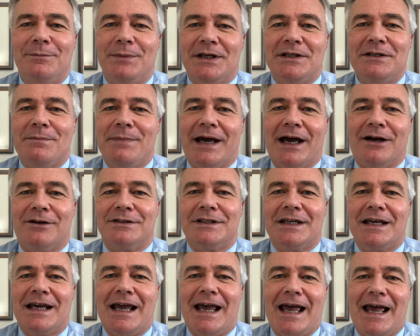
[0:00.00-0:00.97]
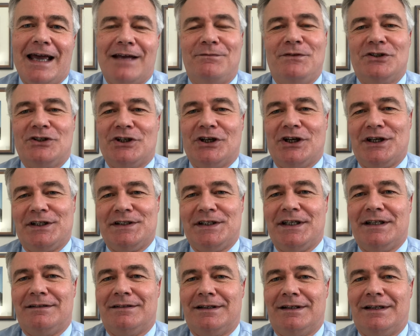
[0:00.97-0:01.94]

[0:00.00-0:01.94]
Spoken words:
bit about advertising.